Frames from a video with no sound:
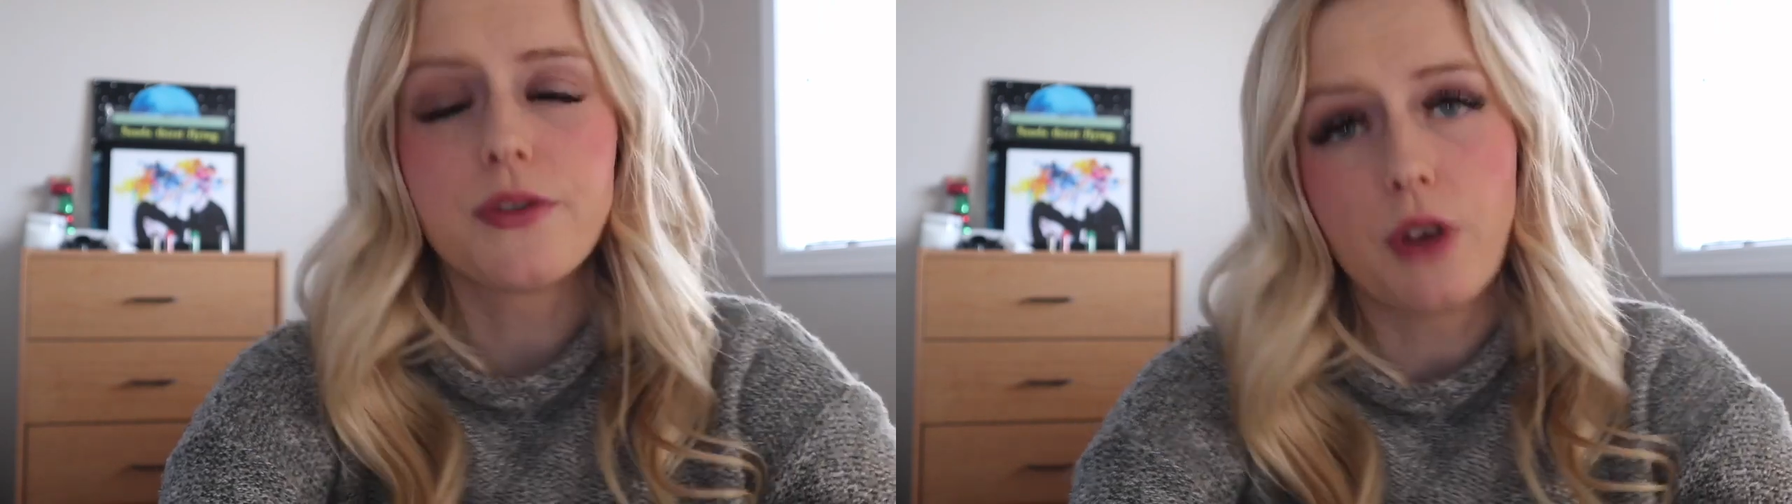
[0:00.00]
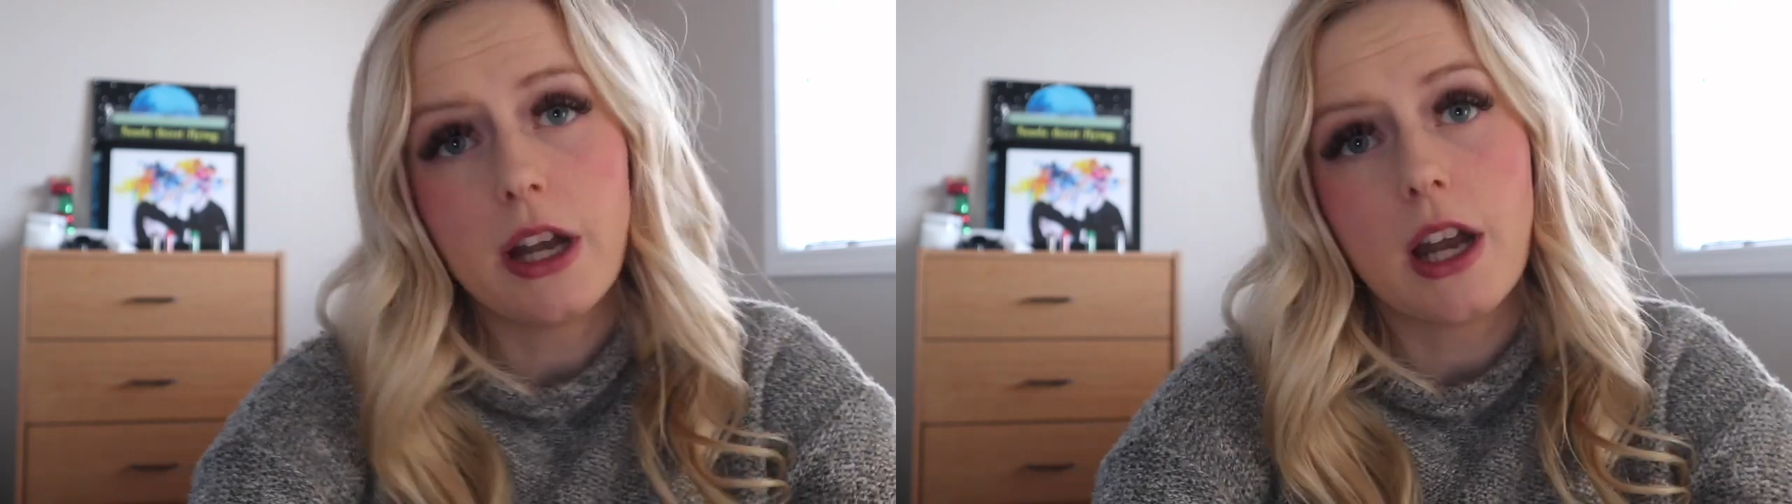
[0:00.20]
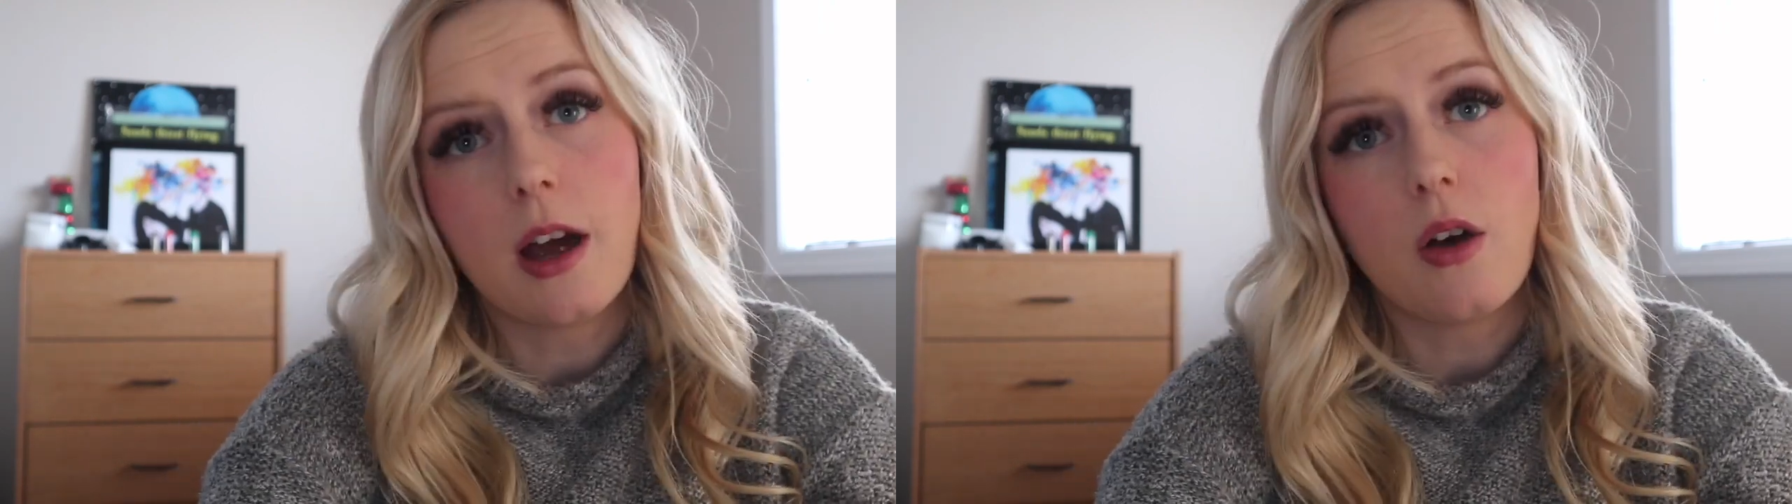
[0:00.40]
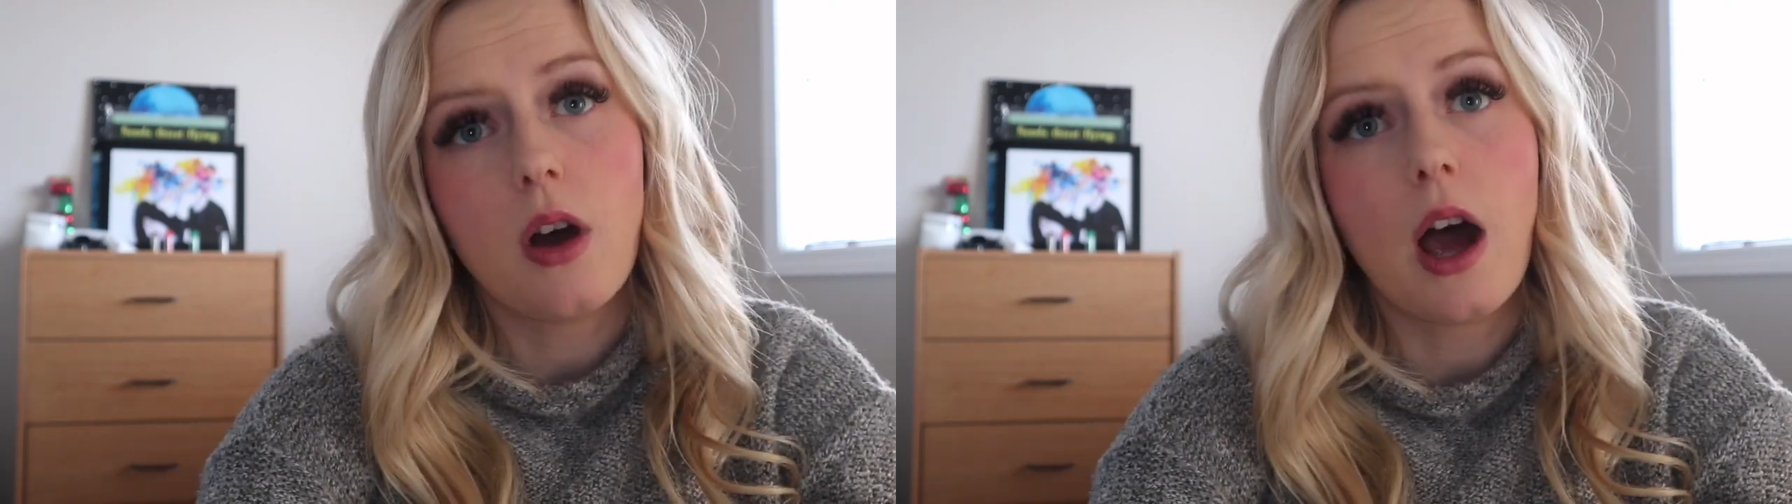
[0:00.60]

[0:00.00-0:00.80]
of right now,